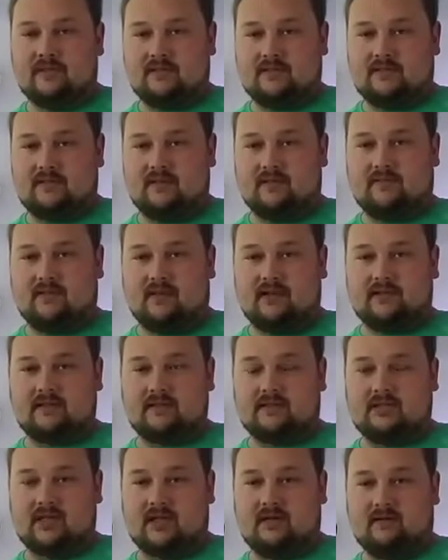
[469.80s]
if you like the
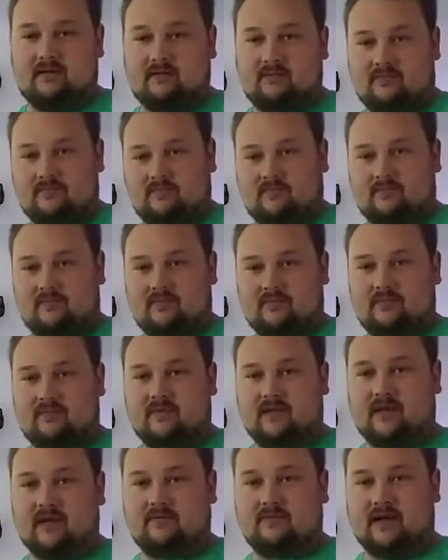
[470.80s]
channel, if you
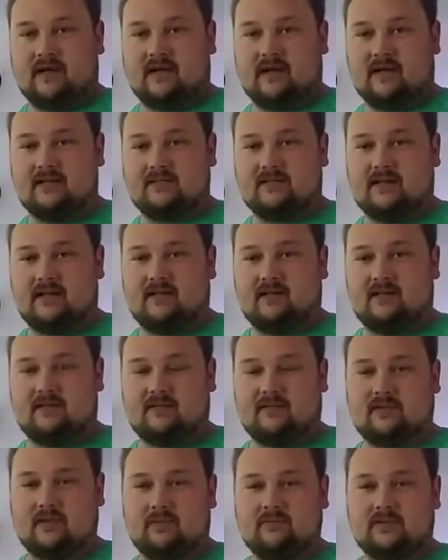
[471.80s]
like my content, leave a
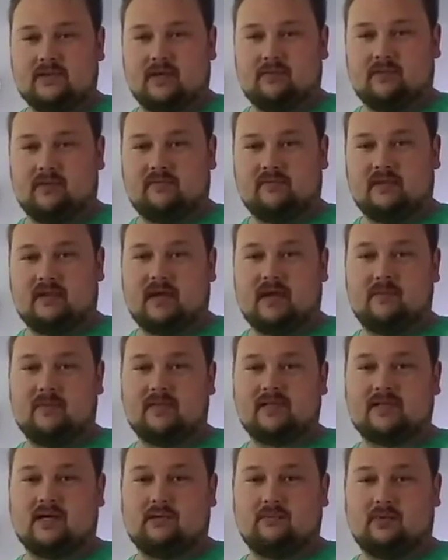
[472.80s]
thumbs up, leave a comment
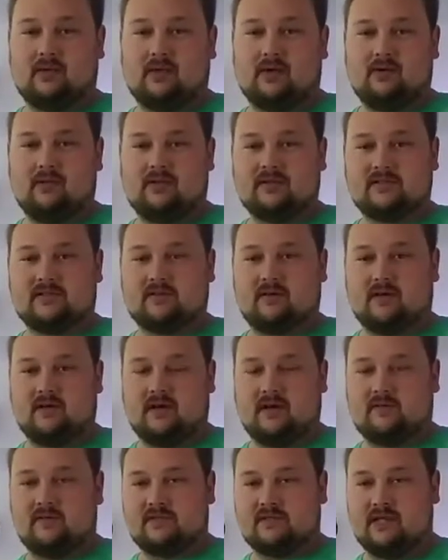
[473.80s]
down below. Let's start a
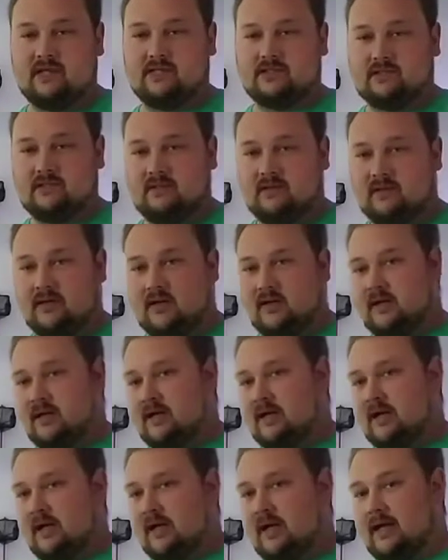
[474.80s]
conversation.
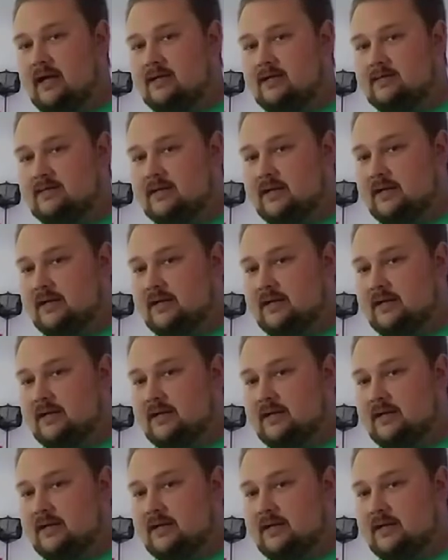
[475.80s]
And